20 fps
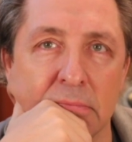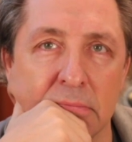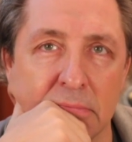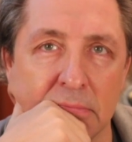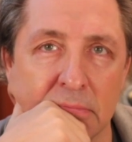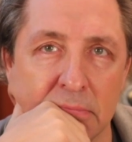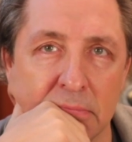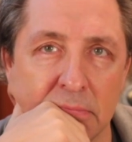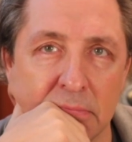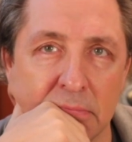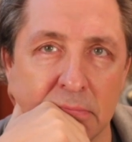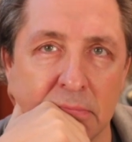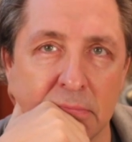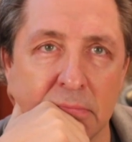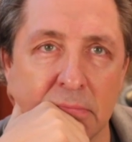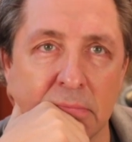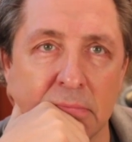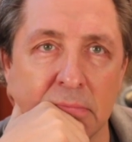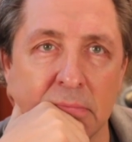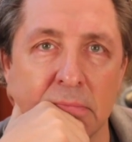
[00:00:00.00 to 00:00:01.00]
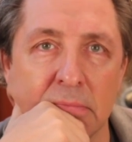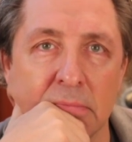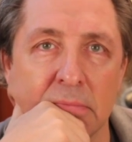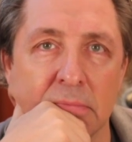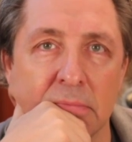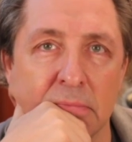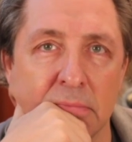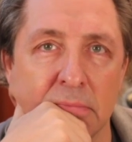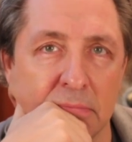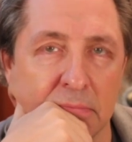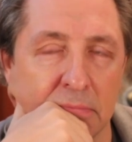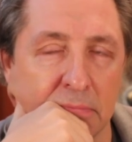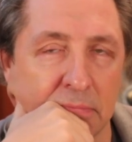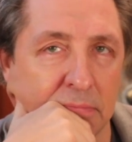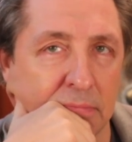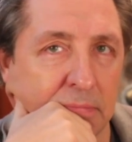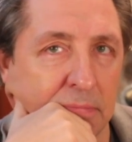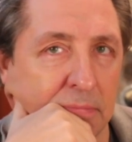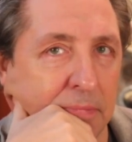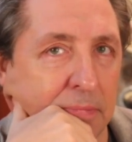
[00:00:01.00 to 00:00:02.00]

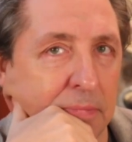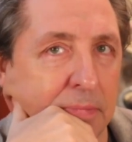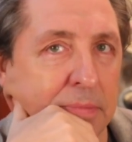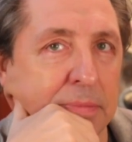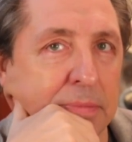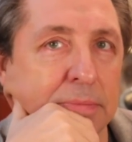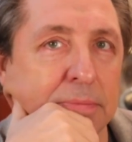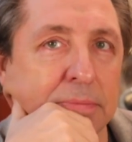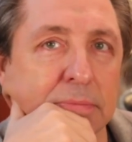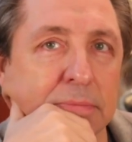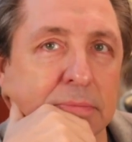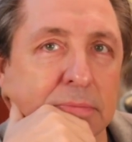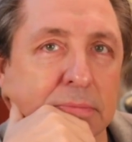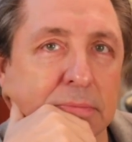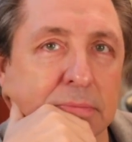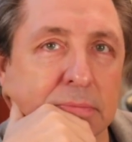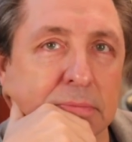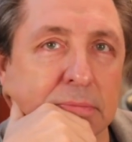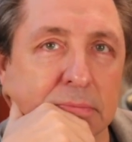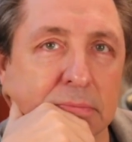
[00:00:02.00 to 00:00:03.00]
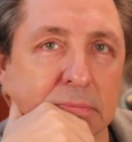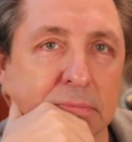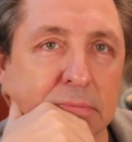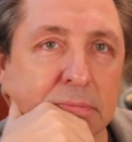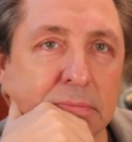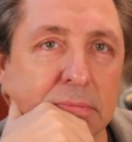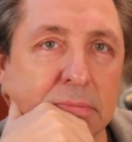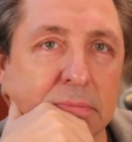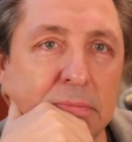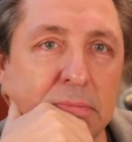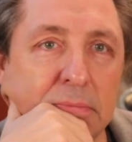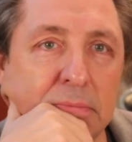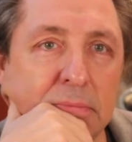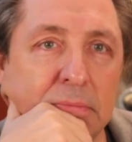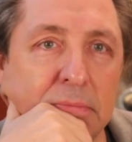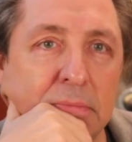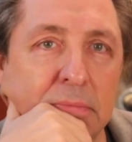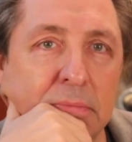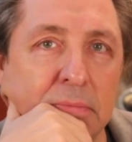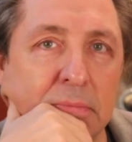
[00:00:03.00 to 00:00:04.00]

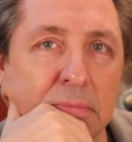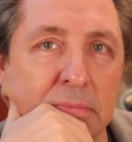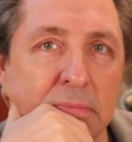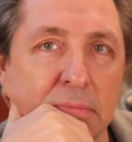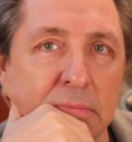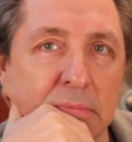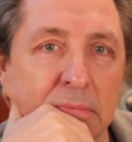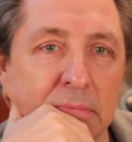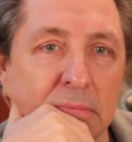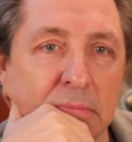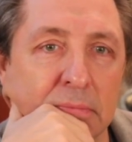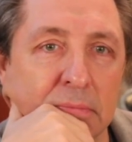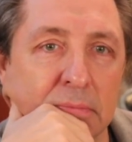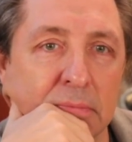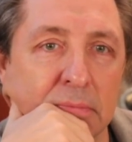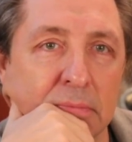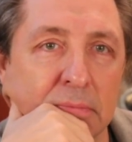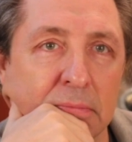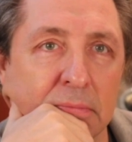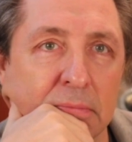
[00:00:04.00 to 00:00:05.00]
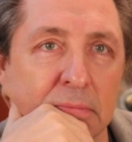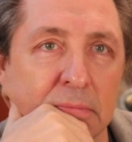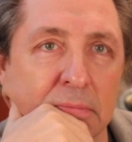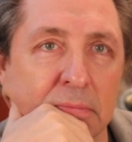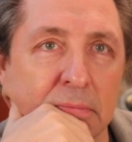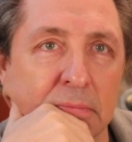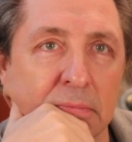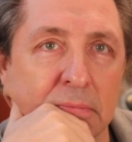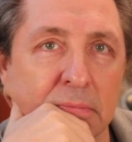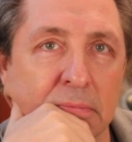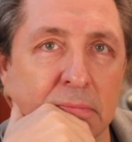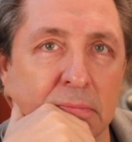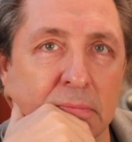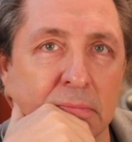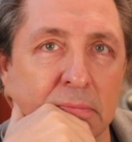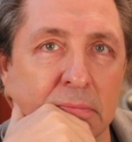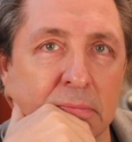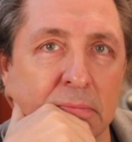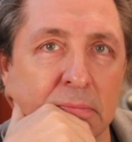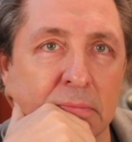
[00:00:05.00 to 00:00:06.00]

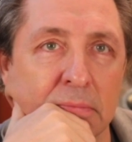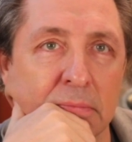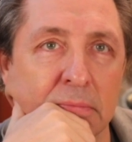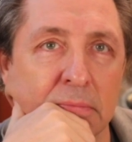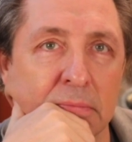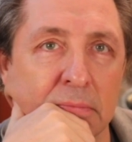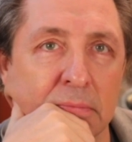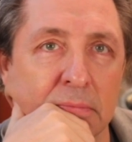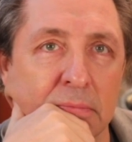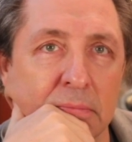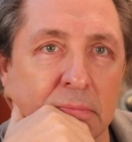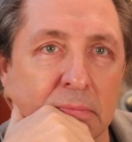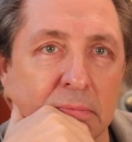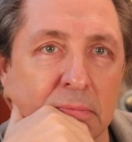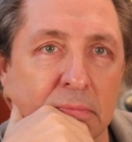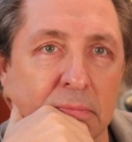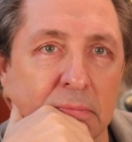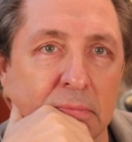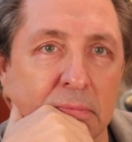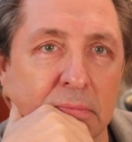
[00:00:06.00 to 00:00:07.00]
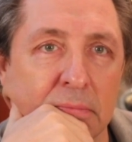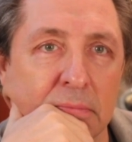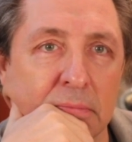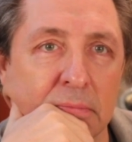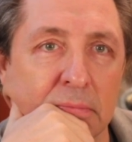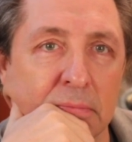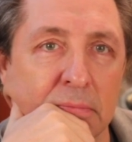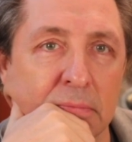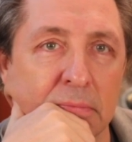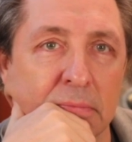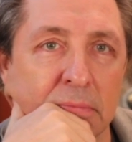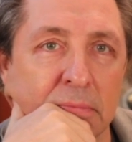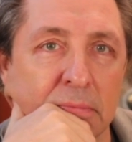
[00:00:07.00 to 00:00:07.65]
[no speech]